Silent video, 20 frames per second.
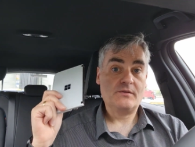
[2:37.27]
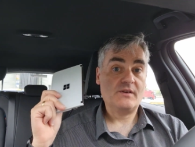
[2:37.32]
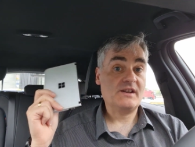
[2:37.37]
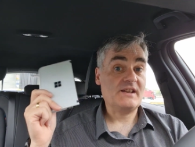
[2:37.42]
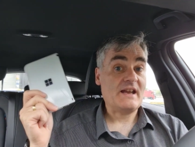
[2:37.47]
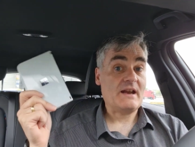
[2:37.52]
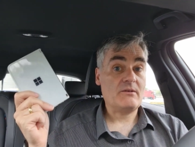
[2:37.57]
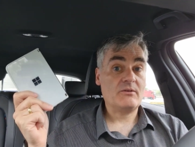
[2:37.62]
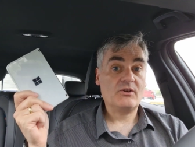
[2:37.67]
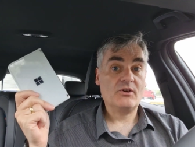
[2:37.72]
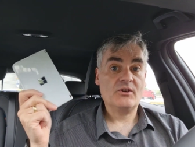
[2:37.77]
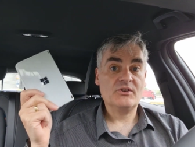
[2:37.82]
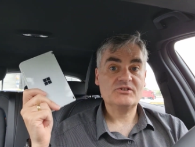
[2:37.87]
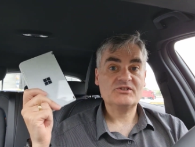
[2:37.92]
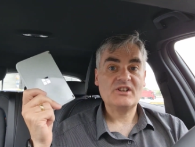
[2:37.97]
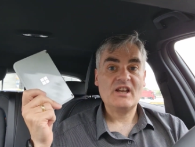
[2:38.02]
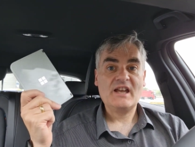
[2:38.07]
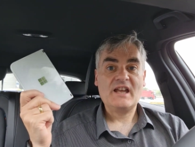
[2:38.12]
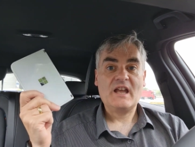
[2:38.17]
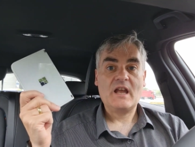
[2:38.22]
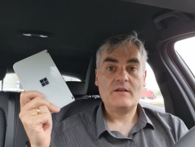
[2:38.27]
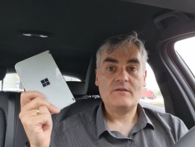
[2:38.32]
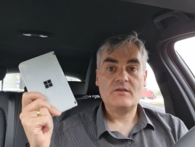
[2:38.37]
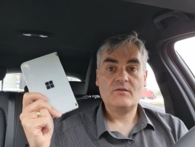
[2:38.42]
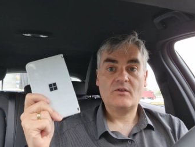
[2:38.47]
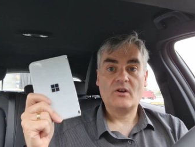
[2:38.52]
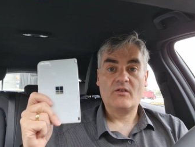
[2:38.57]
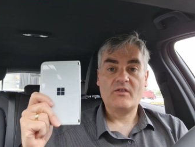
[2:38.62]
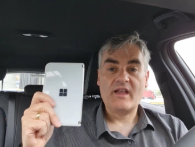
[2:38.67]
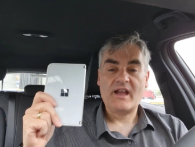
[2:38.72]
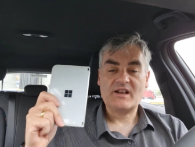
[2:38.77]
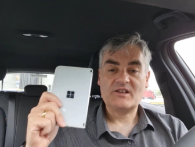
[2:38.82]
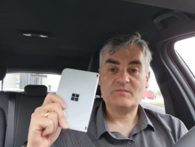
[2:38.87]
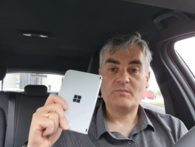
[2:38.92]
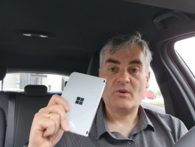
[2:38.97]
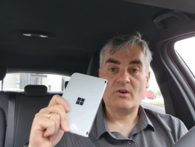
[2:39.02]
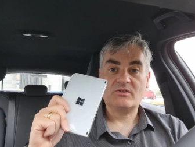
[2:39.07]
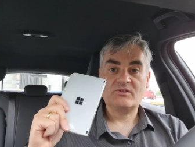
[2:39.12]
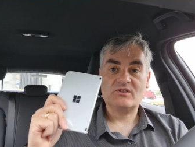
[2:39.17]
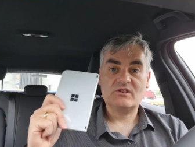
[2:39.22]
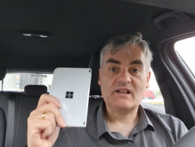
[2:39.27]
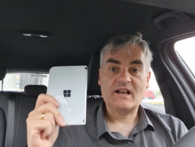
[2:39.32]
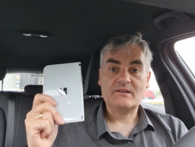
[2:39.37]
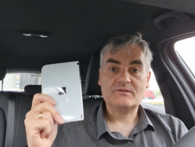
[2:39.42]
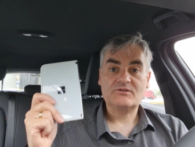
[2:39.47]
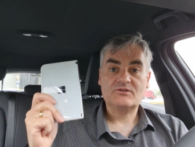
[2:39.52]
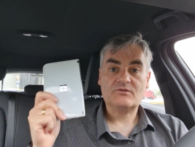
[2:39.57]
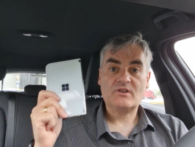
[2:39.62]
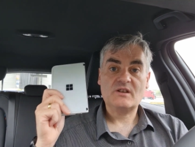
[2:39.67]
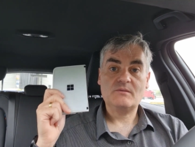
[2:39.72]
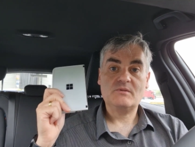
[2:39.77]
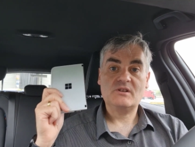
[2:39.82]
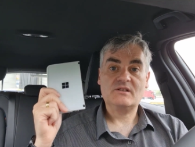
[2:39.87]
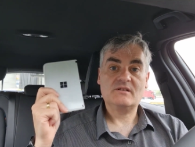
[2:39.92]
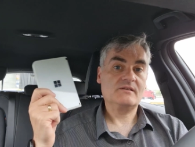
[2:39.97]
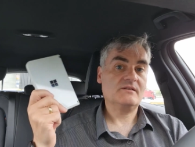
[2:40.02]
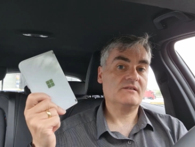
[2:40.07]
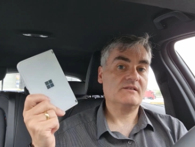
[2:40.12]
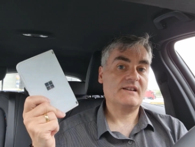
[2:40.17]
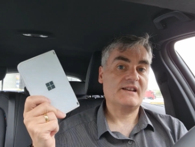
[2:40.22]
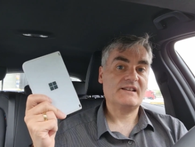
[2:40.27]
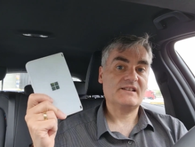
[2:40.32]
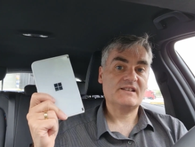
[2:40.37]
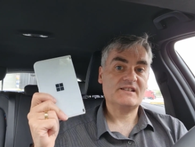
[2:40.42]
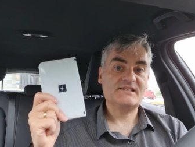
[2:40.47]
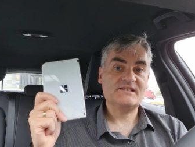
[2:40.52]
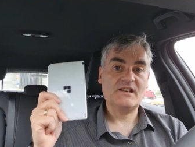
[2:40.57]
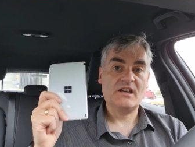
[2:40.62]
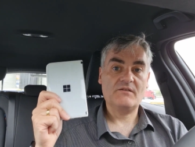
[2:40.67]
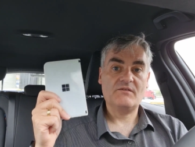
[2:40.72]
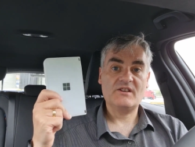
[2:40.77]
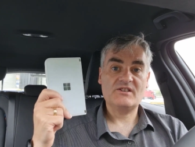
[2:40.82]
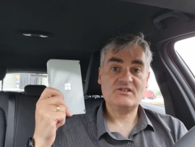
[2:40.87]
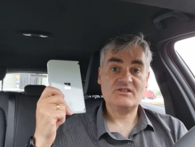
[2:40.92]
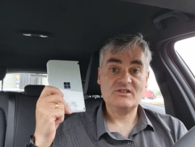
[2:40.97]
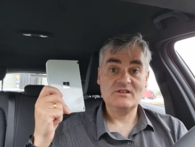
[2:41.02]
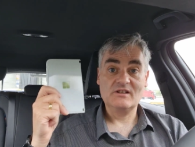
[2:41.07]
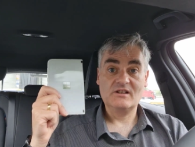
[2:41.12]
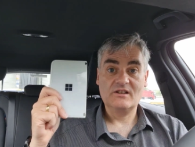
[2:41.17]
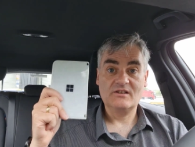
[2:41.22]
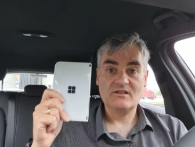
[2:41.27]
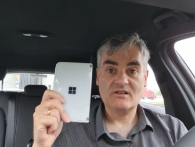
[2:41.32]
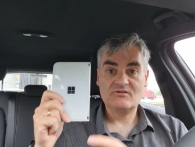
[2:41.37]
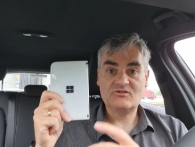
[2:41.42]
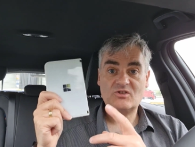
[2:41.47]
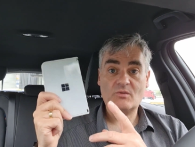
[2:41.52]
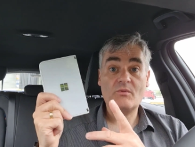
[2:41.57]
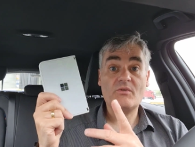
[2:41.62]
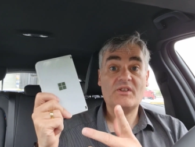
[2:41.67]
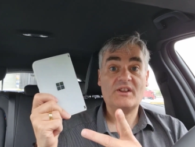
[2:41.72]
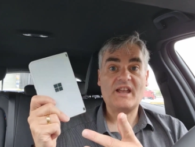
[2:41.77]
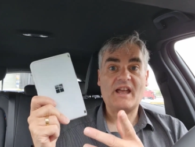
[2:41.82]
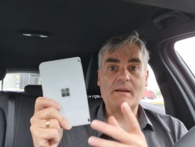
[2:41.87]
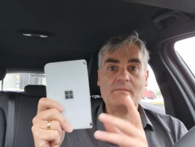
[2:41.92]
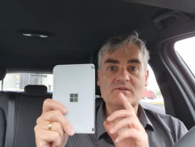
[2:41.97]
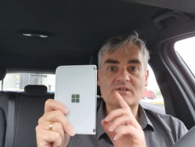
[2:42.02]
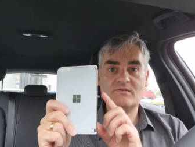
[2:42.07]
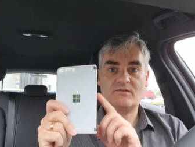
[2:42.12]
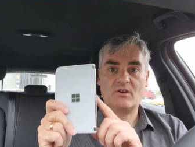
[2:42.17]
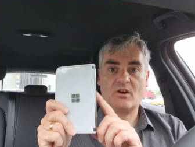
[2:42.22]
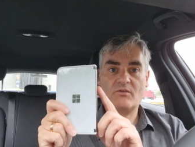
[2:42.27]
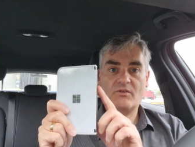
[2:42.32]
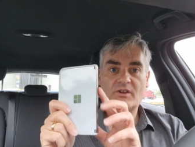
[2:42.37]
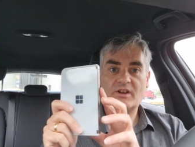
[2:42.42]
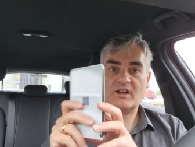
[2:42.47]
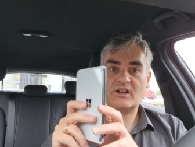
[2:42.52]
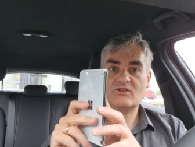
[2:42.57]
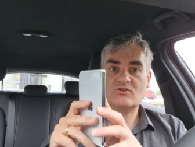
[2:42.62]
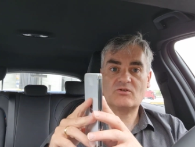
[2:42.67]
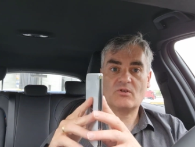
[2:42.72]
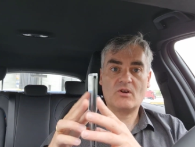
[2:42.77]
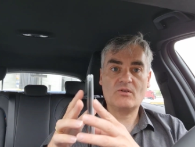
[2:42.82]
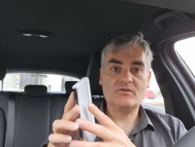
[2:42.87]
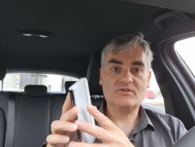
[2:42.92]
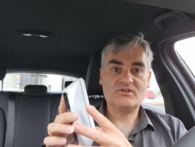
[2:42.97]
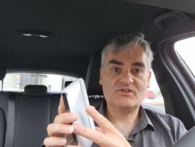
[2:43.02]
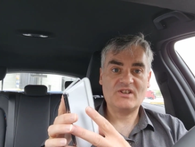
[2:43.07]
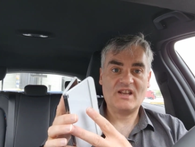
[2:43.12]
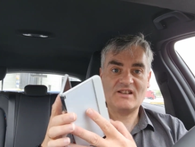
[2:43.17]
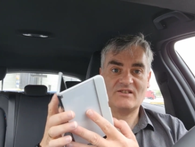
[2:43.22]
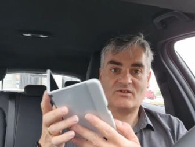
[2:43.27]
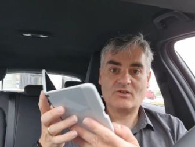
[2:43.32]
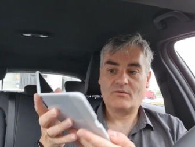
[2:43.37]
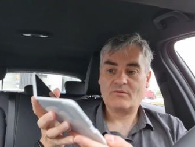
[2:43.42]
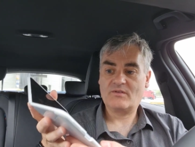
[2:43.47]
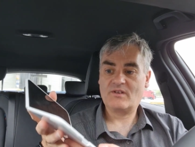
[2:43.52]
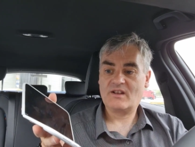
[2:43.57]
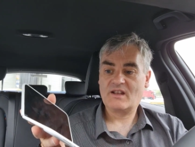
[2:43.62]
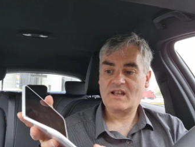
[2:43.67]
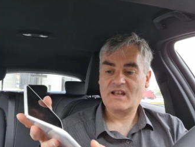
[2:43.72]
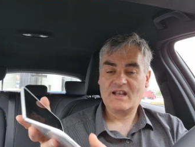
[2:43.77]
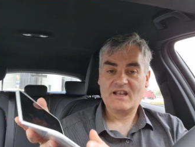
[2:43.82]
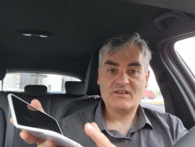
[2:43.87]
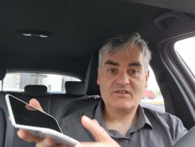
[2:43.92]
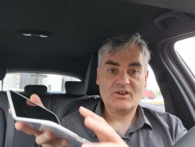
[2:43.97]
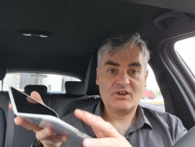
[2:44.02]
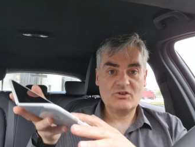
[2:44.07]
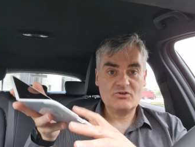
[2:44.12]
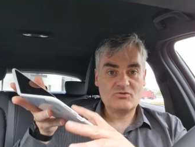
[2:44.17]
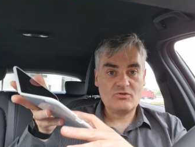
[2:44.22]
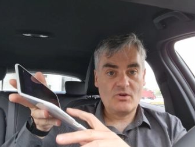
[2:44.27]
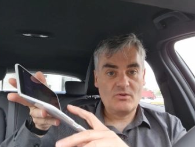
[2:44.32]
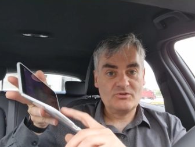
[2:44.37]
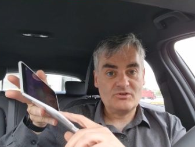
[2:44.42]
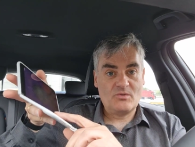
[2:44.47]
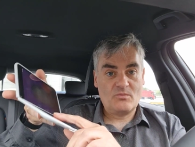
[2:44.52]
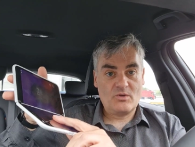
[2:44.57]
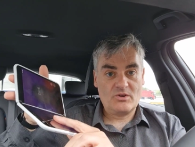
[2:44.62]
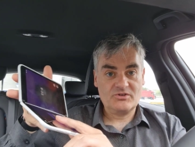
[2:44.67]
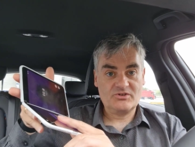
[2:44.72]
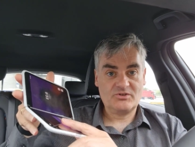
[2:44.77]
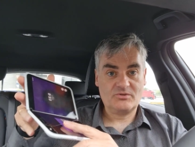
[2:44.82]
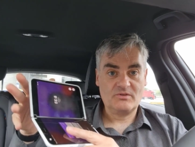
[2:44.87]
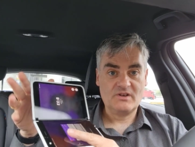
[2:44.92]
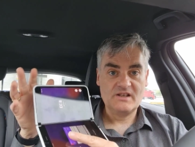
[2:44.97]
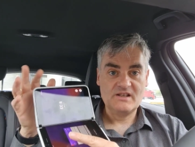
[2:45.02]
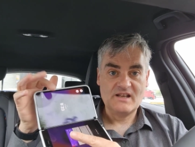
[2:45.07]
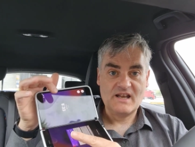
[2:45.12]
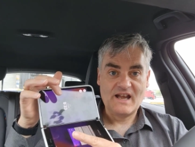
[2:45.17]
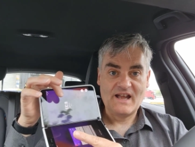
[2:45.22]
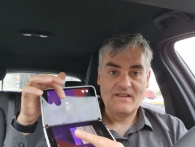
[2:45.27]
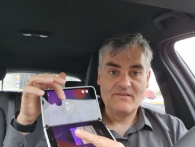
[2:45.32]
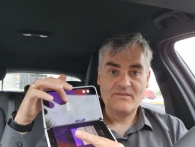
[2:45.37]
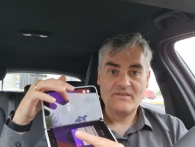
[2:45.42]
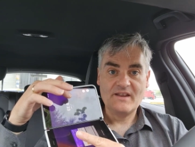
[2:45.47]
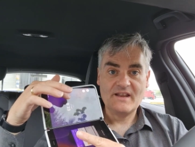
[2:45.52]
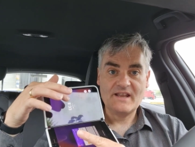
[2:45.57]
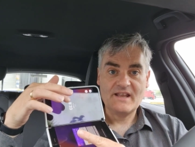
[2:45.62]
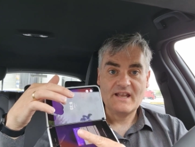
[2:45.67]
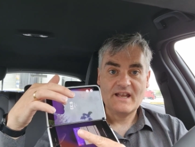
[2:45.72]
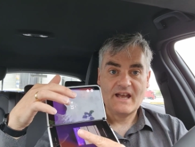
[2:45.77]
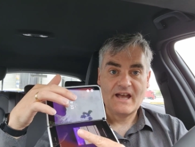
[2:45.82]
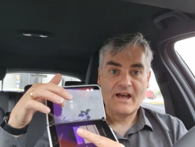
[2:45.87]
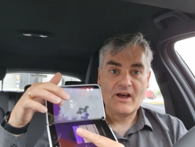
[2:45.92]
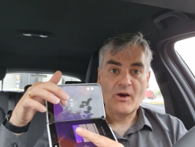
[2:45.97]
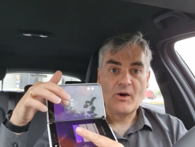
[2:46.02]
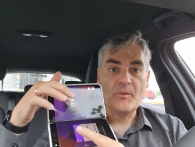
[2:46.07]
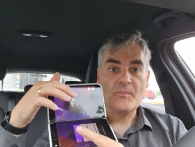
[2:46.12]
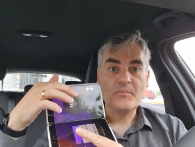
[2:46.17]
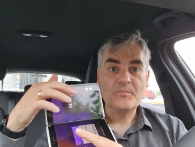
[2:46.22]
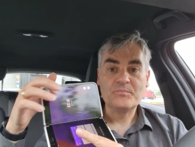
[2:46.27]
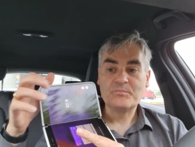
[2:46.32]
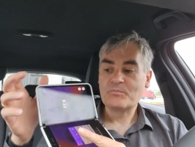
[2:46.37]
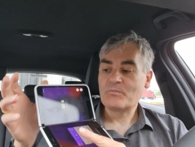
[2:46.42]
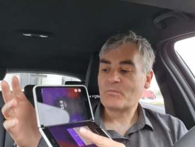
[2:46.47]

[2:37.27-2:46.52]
And now, of course, if you've got the Xbox cloud streaming uh, service, you can, some of the games have got the controllers in the controls on one screen and the um,